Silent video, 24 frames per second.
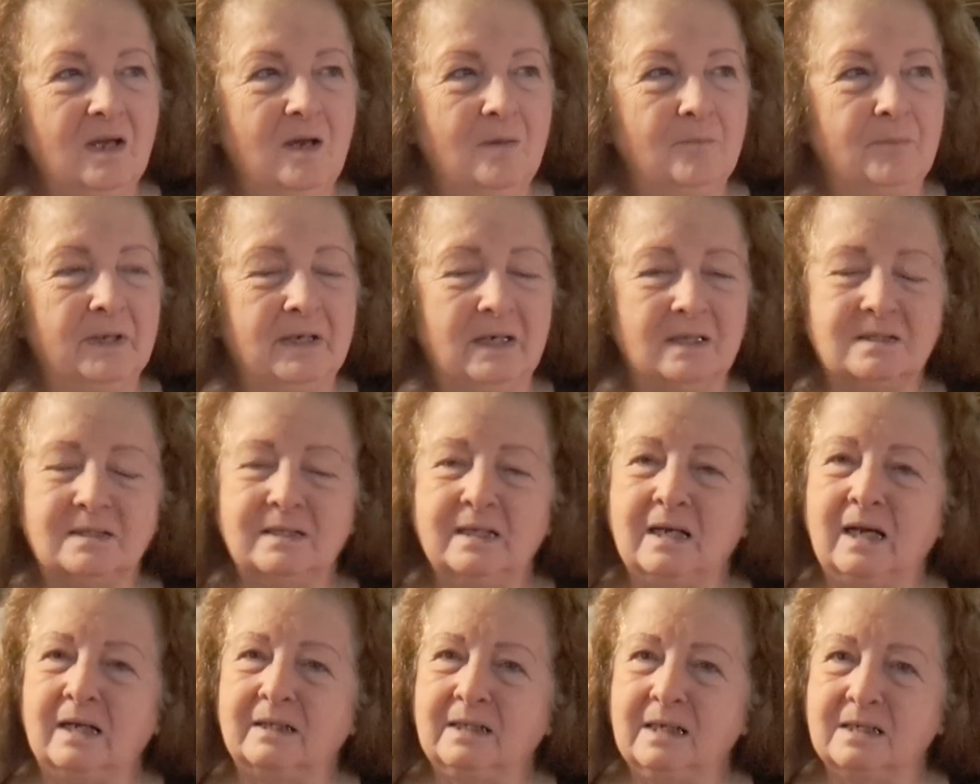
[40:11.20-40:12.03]
But I
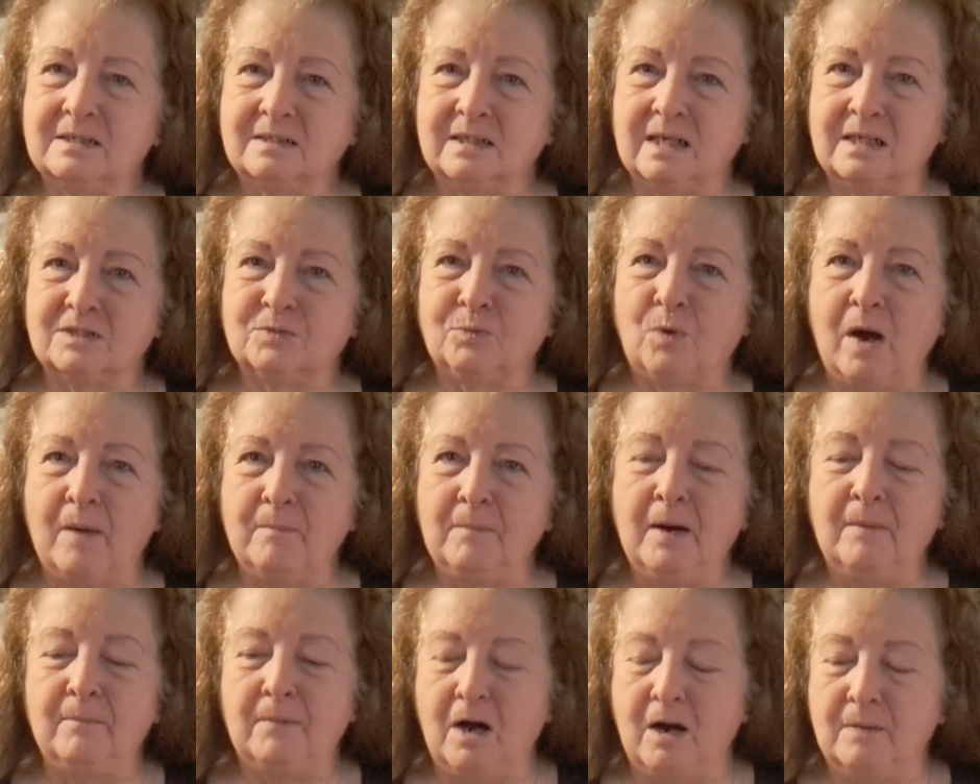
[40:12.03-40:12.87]
said, I guess that's why
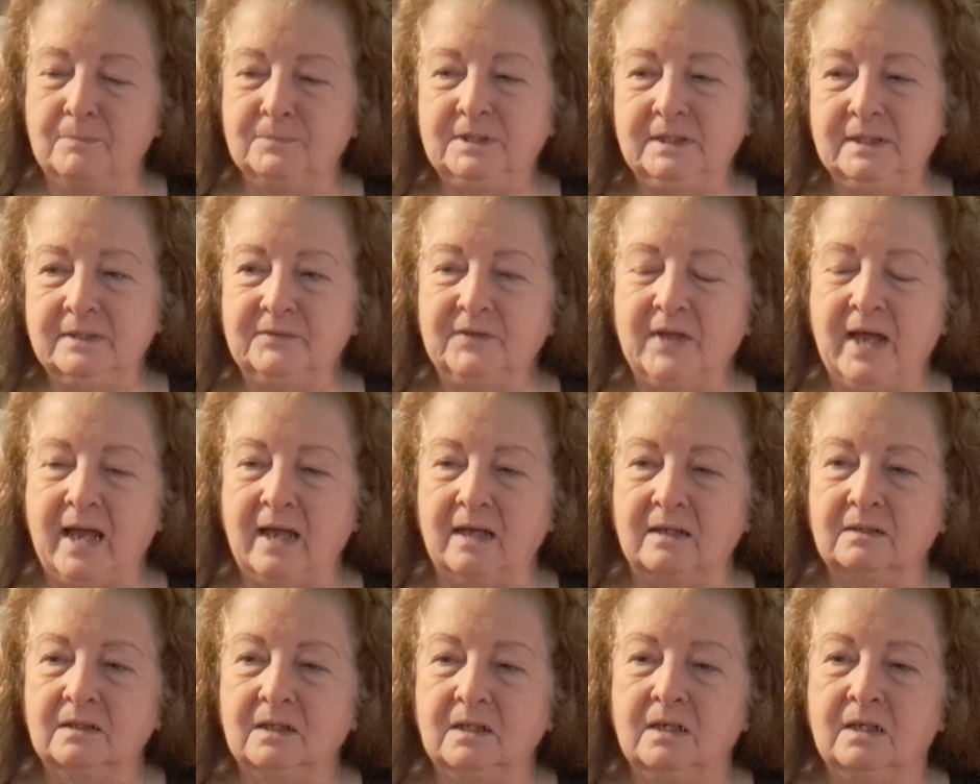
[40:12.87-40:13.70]
my mom did
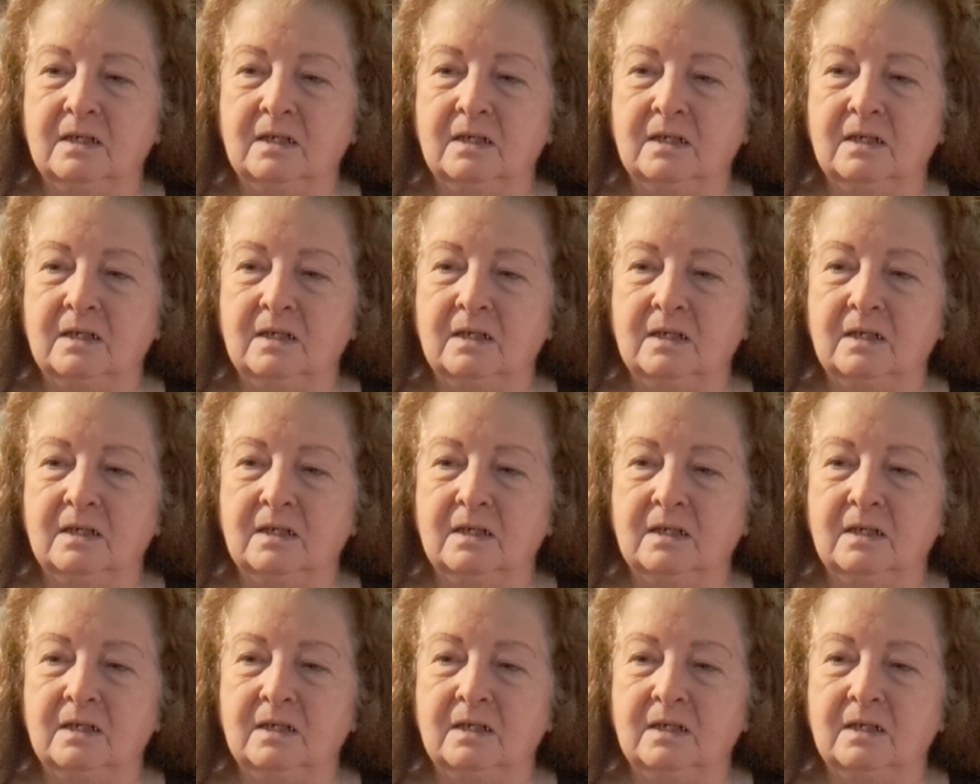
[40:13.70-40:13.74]
that.